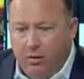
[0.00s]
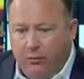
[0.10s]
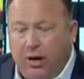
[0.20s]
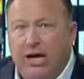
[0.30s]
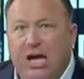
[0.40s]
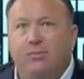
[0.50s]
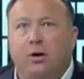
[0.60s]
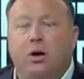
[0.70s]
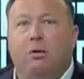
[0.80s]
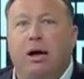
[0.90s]
The
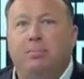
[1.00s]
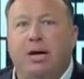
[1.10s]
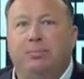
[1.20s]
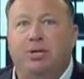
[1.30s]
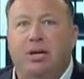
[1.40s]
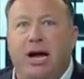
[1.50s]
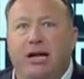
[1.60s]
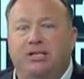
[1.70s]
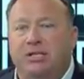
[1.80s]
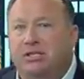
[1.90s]
evil, corrupt deep
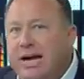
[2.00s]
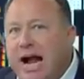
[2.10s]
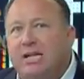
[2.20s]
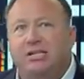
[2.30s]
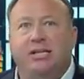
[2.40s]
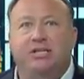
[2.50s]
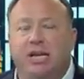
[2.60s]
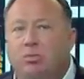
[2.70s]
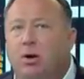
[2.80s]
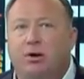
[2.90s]
state is as nasty as
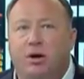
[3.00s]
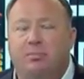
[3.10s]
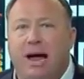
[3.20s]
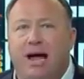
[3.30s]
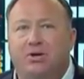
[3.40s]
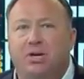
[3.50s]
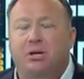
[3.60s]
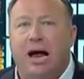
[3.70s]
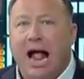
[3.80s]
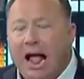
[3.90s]
anyone could
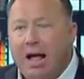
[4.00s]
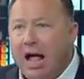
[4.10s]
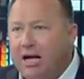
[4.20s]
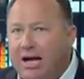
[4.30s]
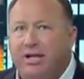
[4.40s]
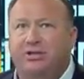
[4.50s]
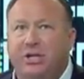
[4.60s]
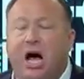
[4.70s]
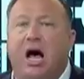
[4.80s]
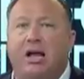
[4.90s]
imagine, against
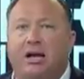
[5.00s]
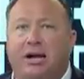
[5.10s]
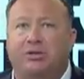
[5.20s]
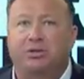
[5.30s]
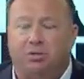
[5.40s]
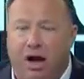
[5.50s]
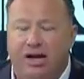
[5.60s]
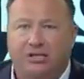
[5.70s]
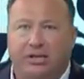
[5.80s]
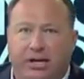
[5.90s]
God, against
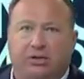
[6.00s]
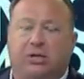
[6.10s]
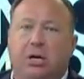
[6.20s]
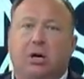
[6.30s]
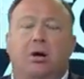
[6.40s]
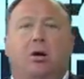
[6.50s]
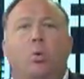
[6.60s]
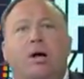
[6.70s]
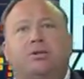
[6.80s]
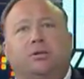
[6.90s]
Christ, against
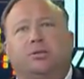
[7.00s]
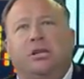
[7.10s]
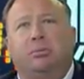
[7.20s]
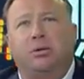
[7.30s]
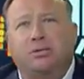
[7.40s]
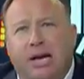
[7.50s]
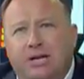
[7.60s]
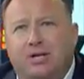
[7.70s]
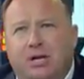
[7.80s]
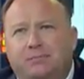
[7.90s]
Western
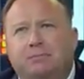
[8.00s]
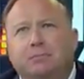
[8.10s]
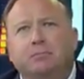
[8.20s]
civilization,